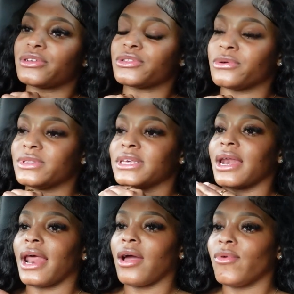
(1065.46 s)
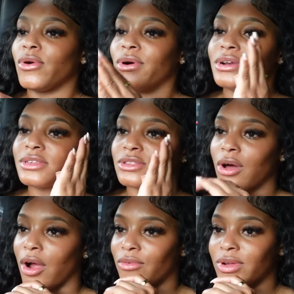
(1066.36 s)
So tonight we're going to
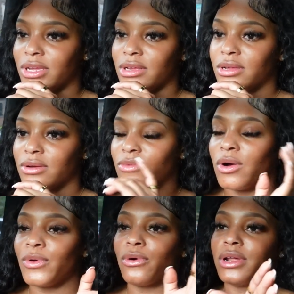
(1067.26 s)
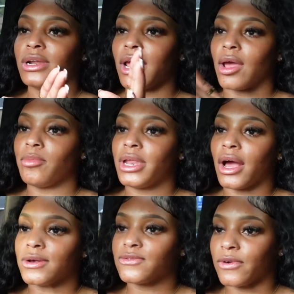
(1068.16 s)
Zari. Well, we're going to Ebony
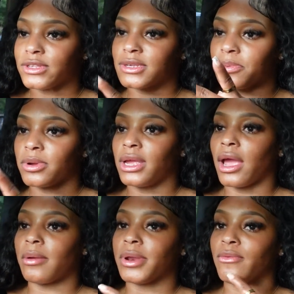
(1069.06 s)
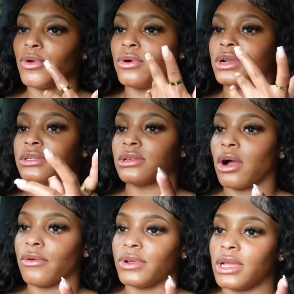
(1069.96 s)
House first to pregame. Then we're going to
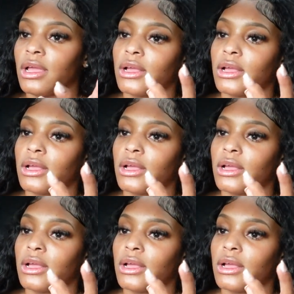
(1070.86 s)
Zari.